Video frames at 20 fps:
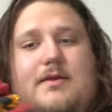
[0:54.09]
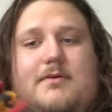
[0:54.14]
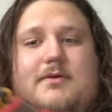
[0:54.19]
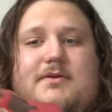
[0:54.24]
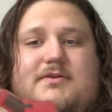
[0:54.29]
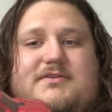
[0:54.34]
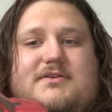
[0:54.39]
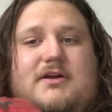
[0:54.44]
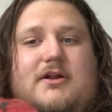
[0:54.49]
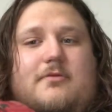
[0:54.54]
I'm
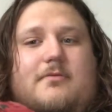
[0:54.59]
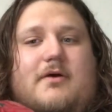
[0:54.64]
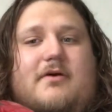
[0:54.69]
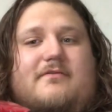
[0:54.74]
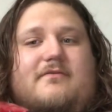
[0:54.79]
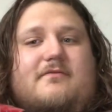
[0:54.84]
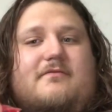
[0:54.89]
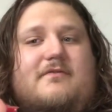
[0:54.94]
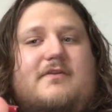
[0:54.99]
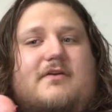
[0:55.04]
going to start him
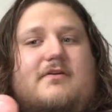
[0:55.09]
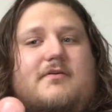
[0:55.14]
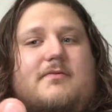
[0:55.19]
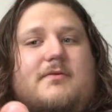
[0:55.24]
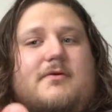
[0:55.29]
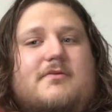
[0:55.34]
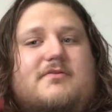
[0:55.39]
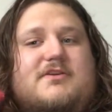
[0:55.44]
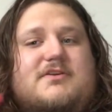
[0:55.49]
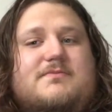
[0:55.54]
off in vehicle
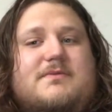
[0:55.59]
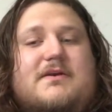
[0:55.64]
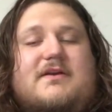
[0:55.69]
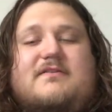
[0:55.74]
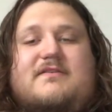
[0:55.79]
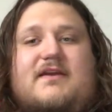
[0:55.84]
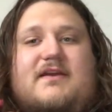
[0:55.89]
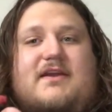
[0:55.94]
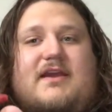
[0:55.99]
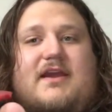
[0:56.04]
mode just
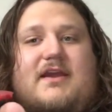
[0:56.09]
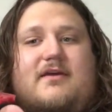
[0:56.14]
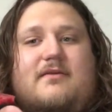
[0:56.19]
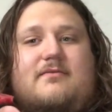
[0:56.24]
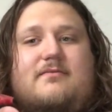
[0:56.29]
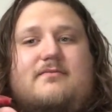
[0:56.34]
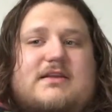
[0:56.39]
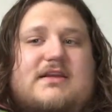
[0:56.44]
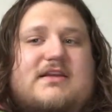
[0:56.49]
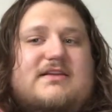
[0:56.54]
because I
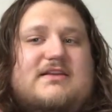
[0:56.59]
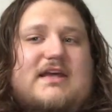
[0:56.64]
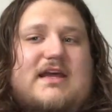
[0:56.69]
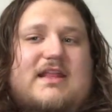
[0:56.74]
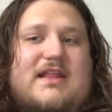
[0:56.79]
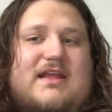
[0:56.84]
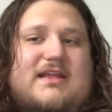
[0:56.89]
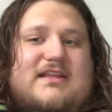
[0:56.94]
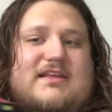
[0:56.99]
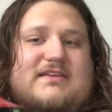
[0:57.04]
can. He's
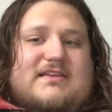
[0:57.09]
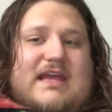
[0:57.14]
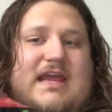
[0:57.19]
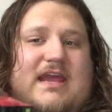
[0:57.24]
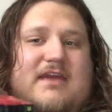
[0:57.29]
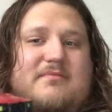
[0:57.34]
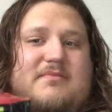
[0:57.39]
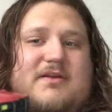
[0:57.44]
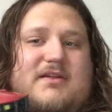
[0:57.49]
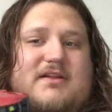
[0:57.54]
got like this
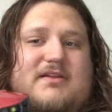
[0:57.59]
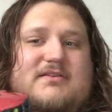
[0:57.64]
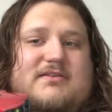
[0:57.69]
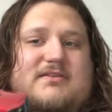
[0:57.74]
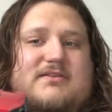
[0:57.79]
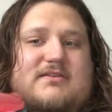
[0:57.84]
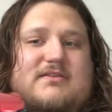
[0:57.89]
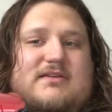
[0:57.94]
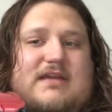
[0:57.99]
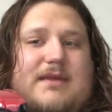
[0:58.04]

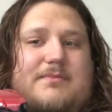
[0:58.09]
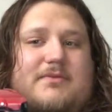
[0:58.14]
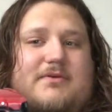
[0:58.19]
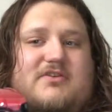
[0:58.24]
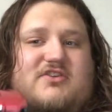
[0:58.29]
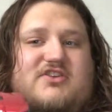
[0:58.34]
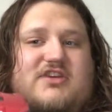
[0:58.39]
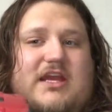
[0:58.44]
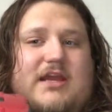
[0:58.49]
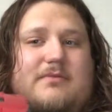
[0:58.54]
ambulance type
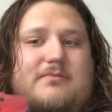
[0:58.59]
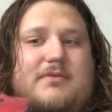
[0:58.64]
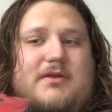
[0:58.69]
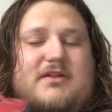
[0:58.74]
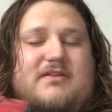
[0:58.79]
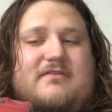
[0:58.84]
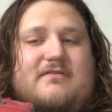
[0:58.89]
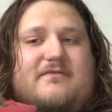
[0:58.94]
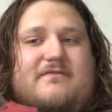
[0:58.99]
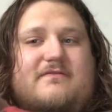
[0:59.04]
of shape,
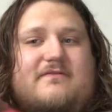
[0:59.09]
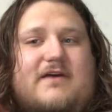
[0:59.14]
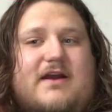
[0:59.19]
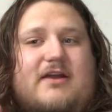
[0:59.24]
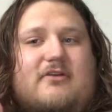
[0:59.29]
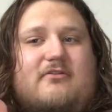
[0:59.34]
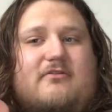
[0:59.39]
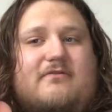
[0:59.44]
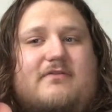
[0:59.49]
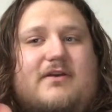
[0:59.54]
but it's a
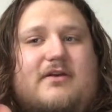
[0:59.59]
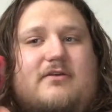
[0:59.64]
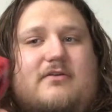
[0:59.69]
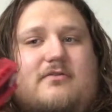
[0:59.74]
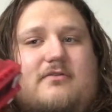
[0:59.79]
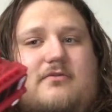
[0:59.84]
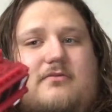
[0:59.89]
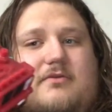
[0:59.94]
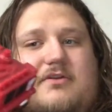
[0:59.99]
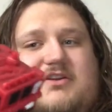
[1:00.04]
fire
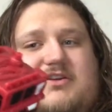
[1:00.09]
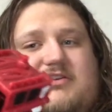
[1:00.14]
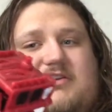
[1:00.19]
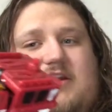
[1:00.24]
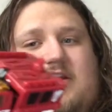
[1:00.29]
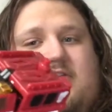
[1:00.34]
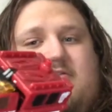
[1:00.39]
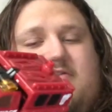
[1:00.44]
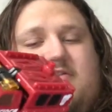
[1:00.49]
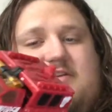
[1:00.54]
vehicle, which
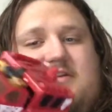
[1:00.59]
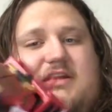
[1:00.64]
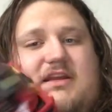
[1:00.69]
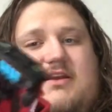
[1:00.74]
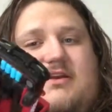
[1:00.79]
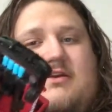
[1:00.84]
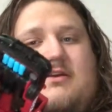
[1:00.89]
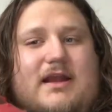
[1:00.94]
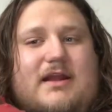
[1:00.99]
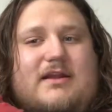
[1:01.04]
is
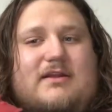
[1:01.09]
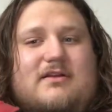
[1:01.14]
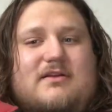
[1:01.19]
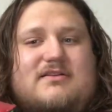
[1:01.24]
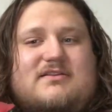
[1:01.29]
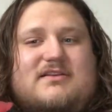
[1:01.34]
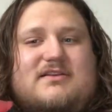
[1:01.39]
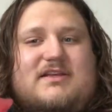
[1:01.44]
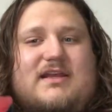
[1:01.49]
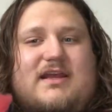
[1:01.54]
interesting. I can
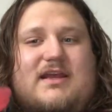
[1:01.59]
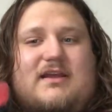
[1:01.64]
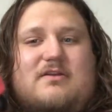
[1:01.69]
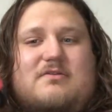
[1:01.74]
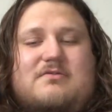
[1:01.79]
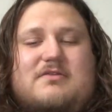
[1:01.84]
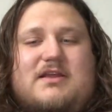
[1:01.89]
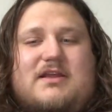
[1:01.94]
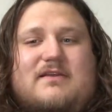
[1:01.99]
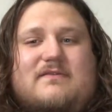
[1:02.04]
honestly say I
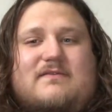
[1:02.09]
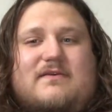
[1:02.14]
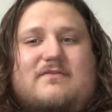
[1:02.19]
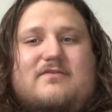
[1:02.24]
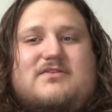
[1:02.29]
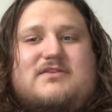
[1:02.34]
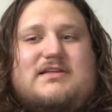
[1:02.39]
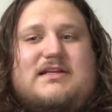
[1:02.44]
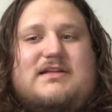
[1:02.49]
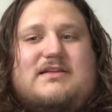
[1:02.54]
don't think I've
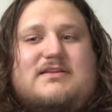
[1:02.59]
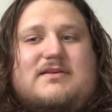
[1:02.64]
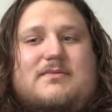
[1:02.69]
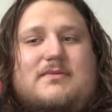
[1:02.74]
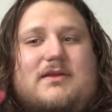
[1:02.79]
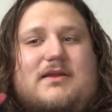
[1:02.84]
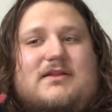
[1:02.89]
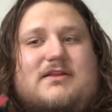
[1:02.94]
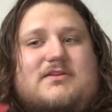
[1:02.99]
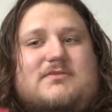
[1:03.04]
ever seen
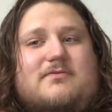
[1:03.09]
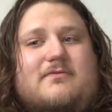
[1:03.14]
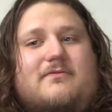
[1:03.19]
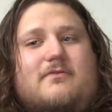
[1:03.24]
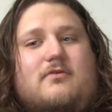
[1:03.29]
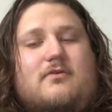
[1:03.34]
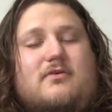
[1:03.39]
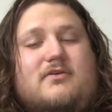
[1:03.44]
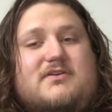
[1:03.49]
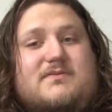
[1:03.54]
something like this
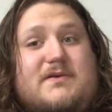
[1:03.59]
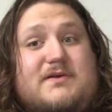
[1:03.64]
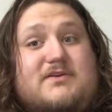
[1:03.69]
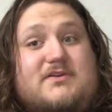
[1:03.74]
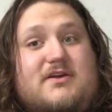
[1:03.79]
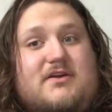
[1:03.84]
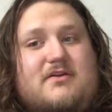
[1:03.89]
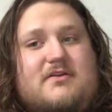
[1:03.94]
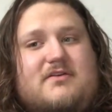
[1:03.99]
before, especially